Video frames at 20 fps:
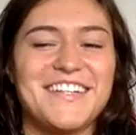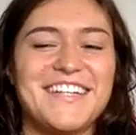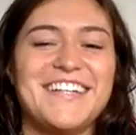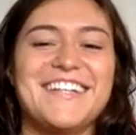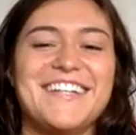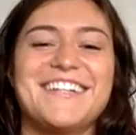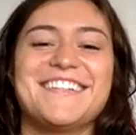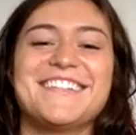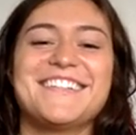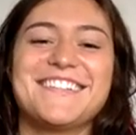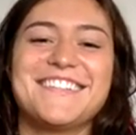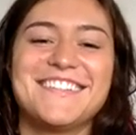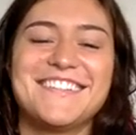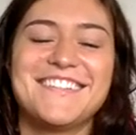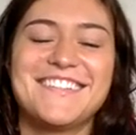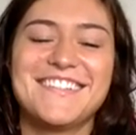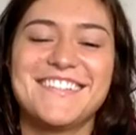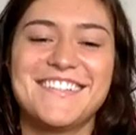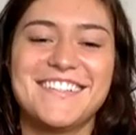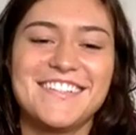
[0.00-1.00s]

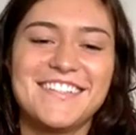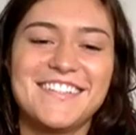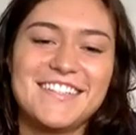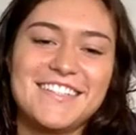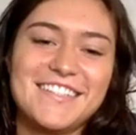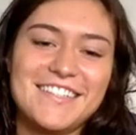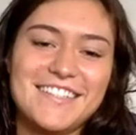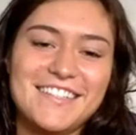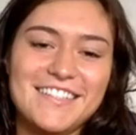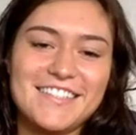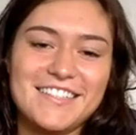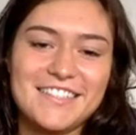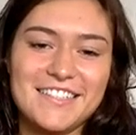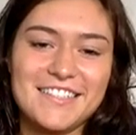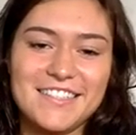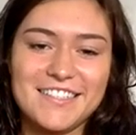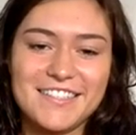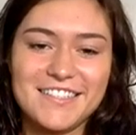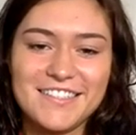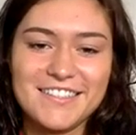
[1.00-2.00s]

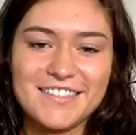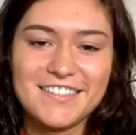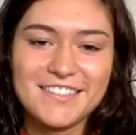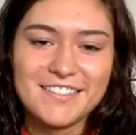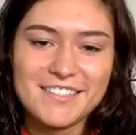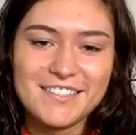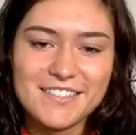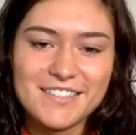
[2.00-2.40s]
No words are spoken by the person on screen.